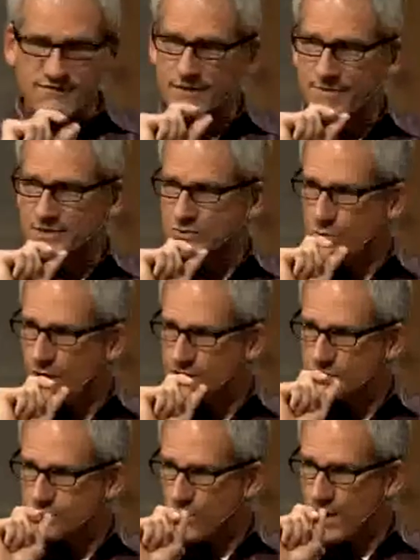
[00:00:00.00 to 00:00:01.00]
Philippians
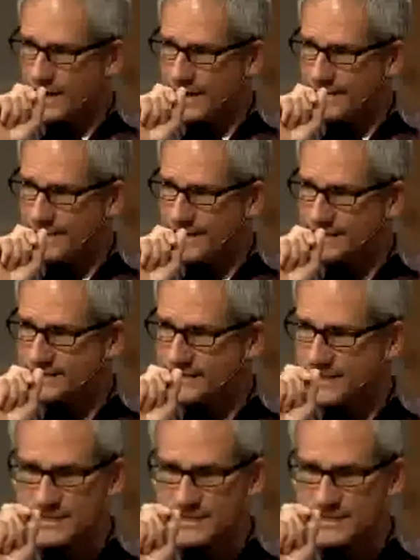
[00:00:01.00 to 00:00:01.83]
1.20, it is,